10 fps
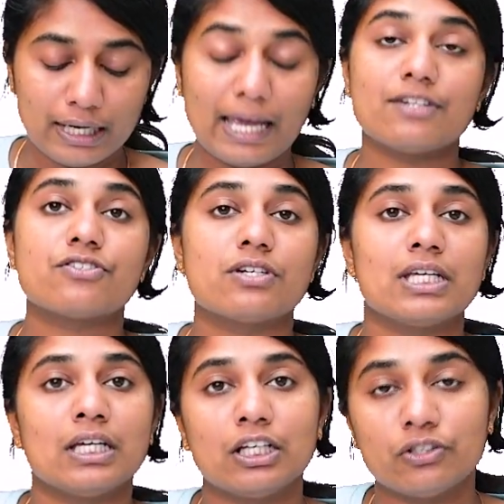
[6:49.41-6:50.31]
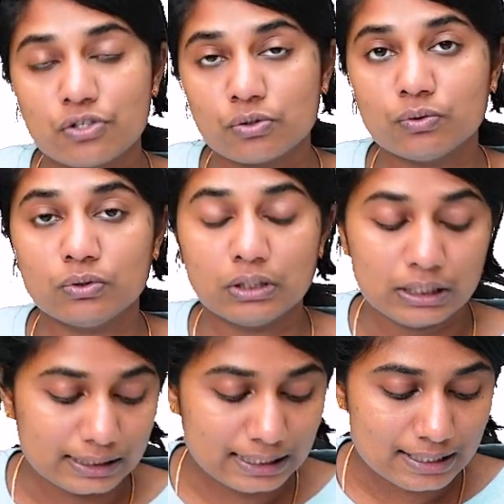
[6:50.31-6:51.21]
entering into
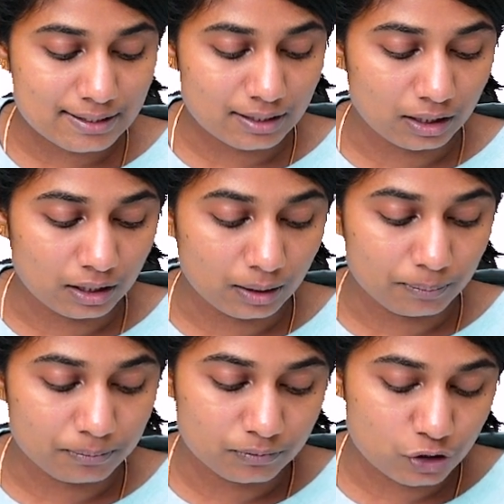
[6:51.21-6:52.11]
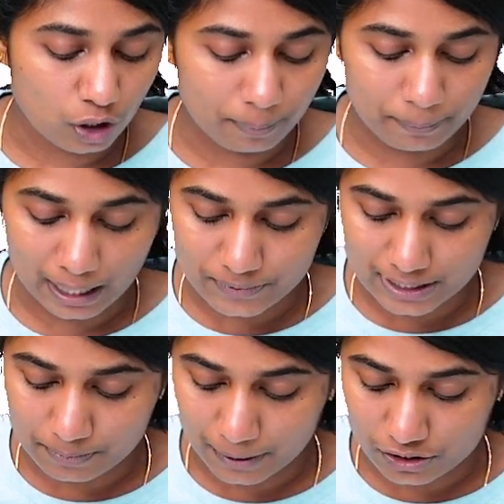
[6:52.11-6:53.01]
these top labs,
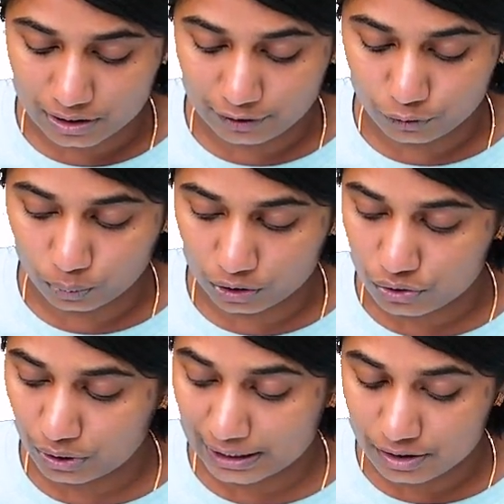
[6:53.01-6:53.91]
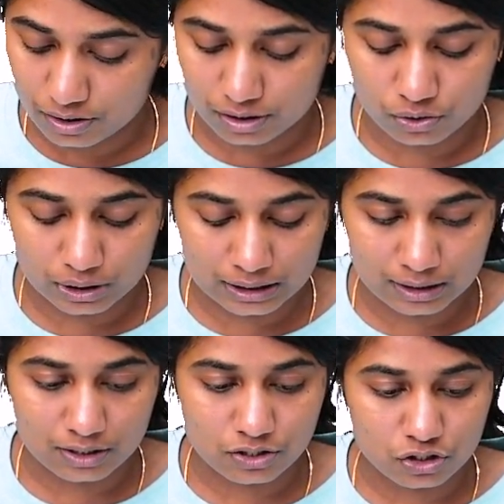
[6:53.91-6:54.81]
especially if you want to enter into
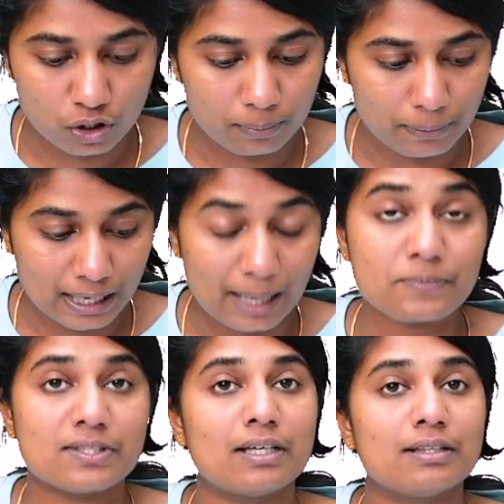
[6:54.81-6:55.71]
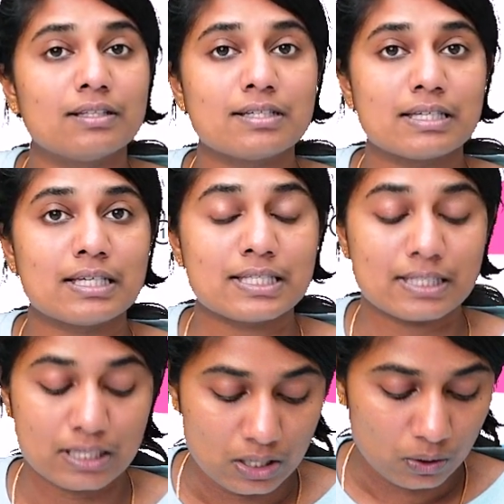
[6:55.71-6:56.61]
India's top labs, then this
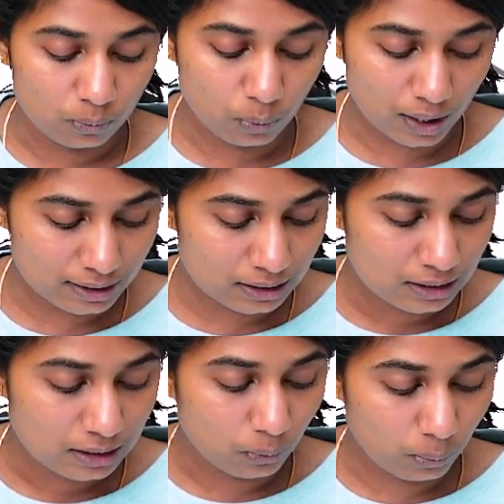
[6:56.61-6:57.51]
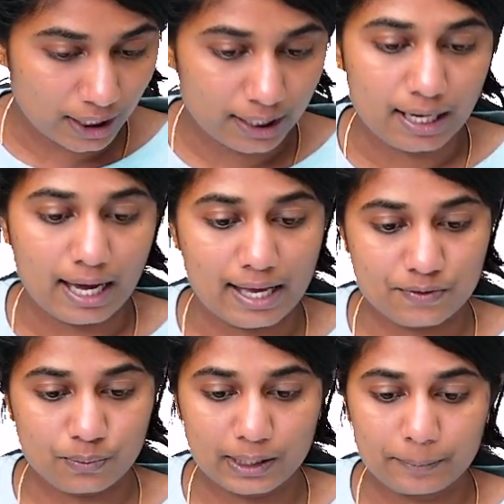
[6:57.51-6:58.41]
is one way
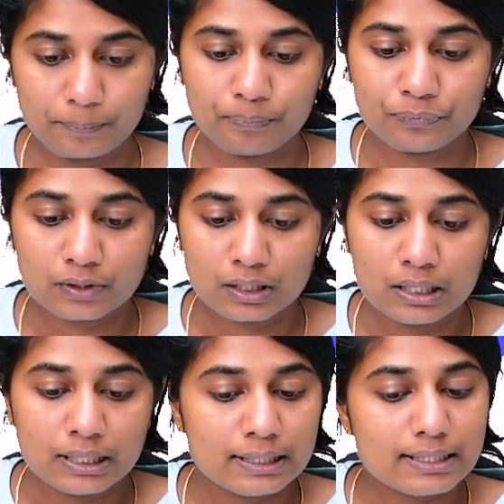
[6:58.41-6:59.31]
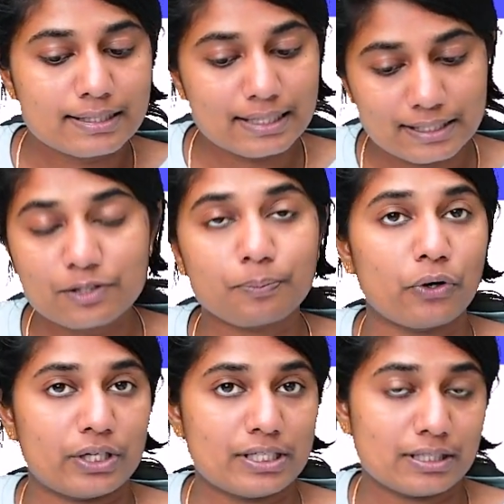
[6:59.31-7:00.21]
as well. The sixth
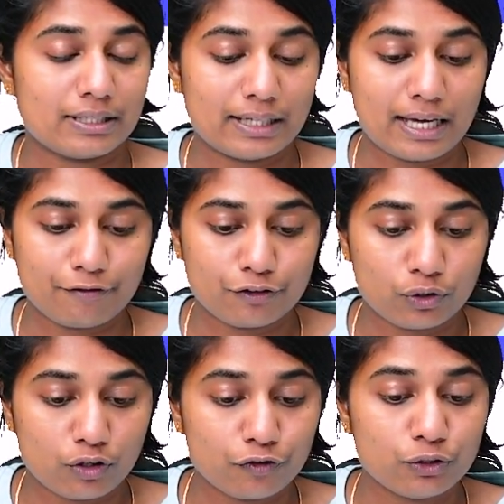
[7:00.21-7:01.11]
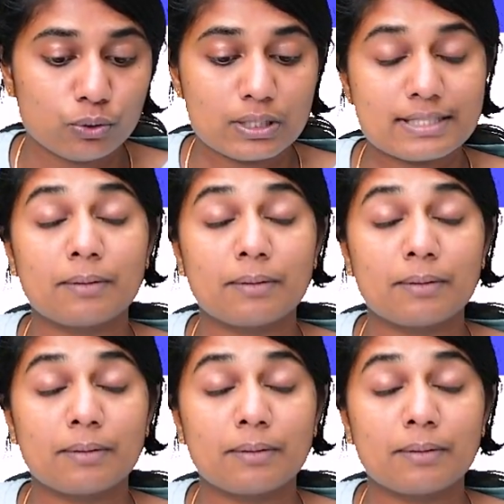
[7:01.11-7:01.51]
point that I have for all of you is